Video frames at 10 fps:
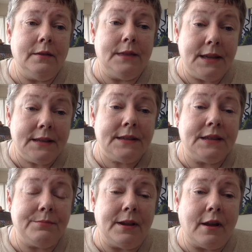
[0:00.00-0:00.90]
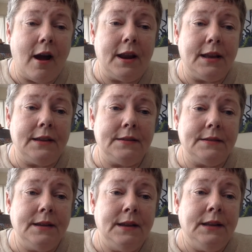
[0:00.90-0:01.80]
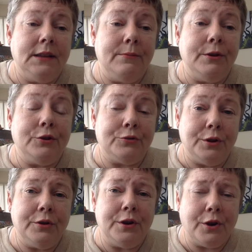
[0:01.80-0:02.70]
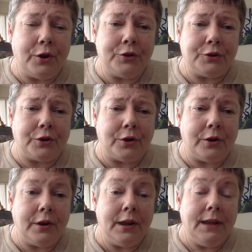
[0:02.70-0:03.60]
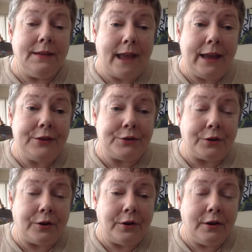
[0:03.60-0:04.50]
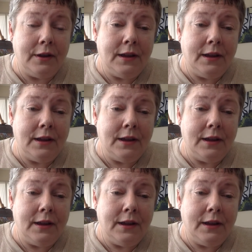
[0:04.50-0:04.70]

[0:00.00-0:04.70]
This is my goddess, living true to nurture, nature,